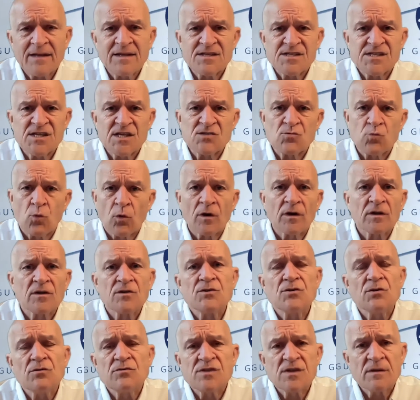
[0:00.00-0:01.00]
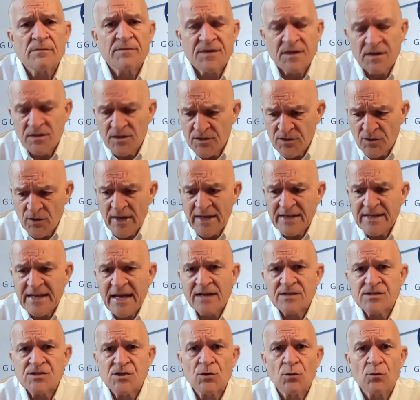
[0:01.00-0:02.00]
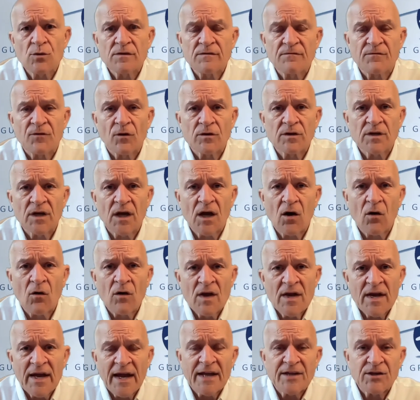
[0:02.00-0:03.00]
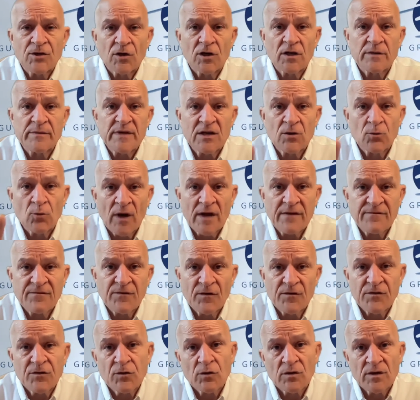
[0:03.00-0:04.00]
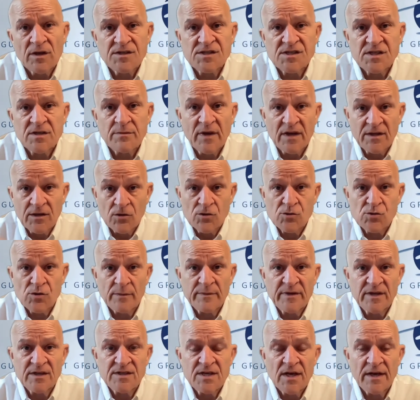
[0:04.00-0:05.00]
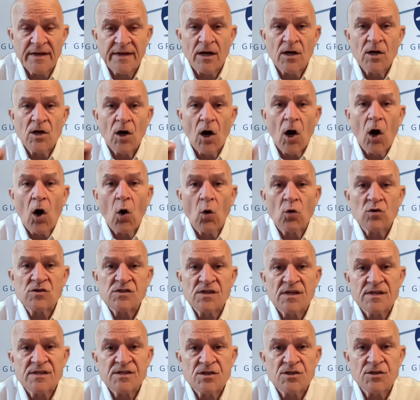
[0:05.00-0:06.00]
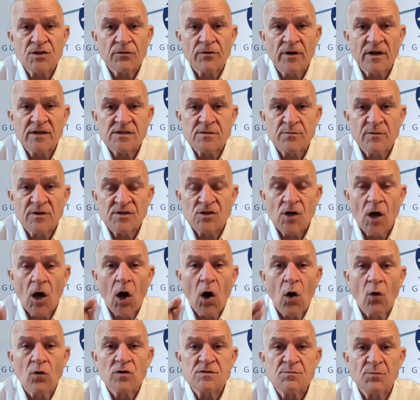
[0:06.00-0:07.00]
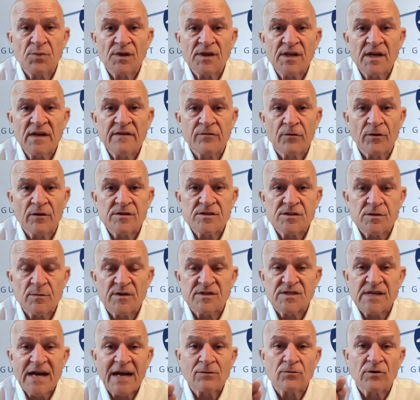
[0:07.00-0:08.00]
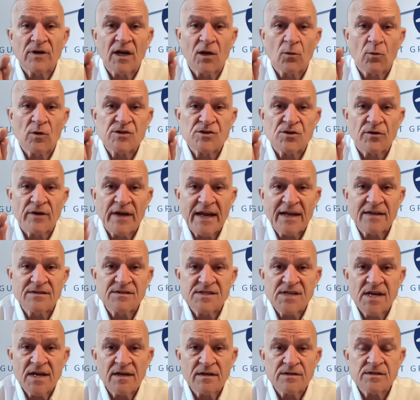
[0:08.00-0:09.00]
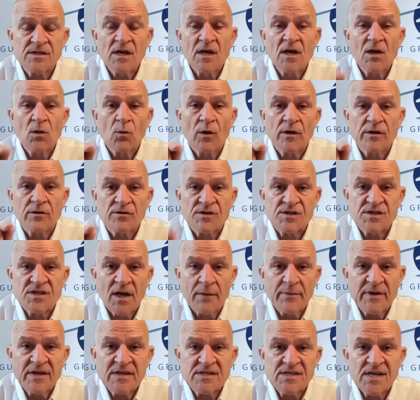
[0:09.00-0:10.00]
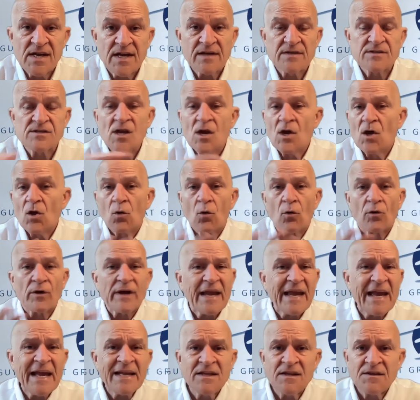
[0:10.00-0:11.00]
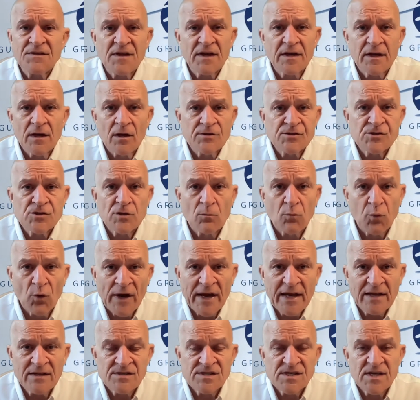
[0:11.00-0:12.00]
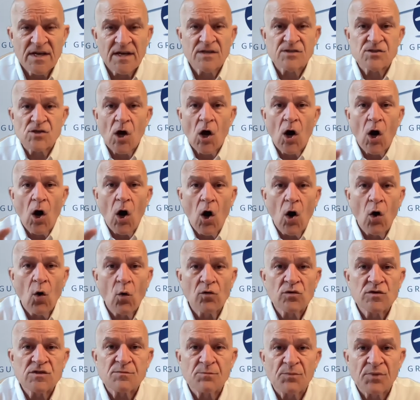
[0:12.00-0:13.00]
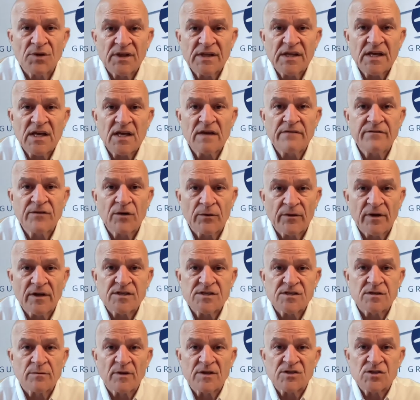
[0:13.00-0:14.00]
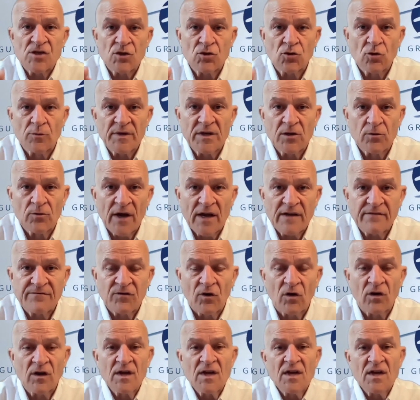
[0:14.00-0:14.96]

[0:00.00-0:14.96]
he says, we're going to do something today that has to do with vertigo, and you're going to be grateful if you're listening to me. And here's what I'm going to tell you. Always listen to your instruments. Always believe your instruments. I don't care what your head says, what your stomach says, or anything else your brain says. Always believe your instruments. You'll be grateful.